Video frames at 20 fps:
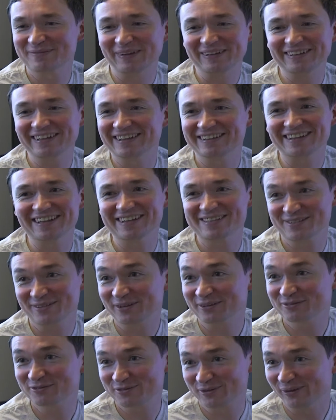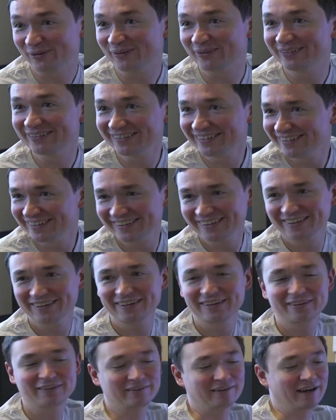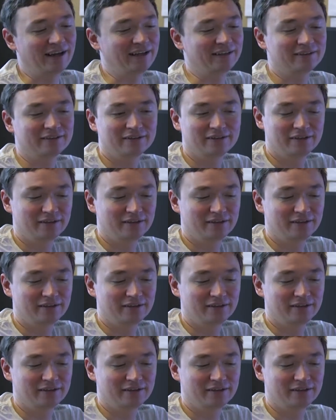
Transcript: but that's not true, right?